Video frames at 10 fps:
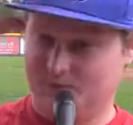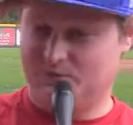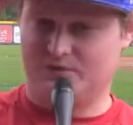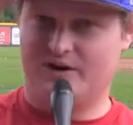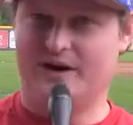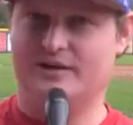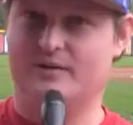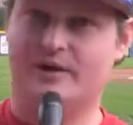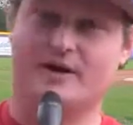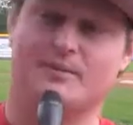Team's great.
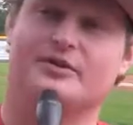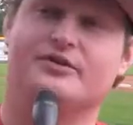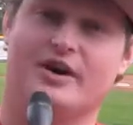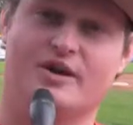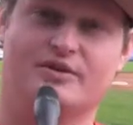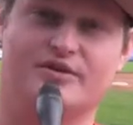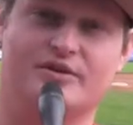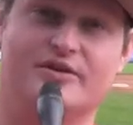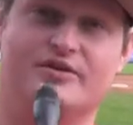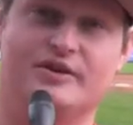We got a bunch of characters
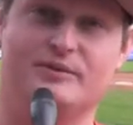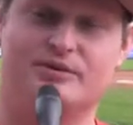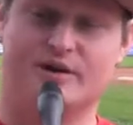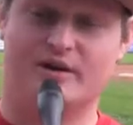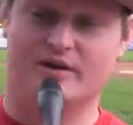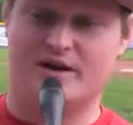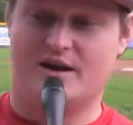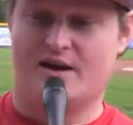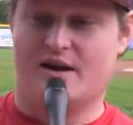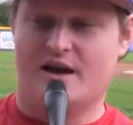on this team, so
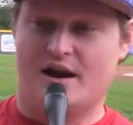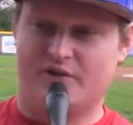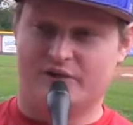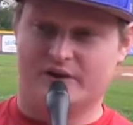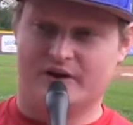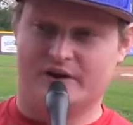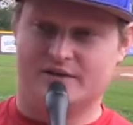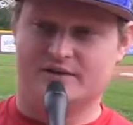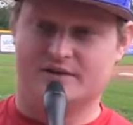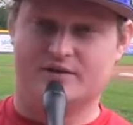I feel like
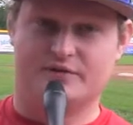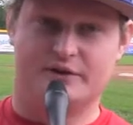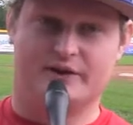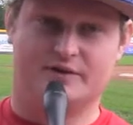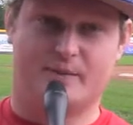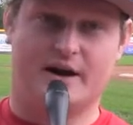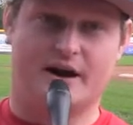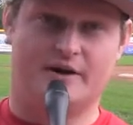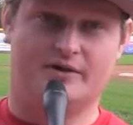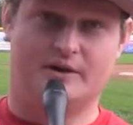that's my
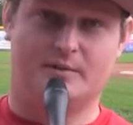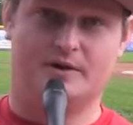kind of team.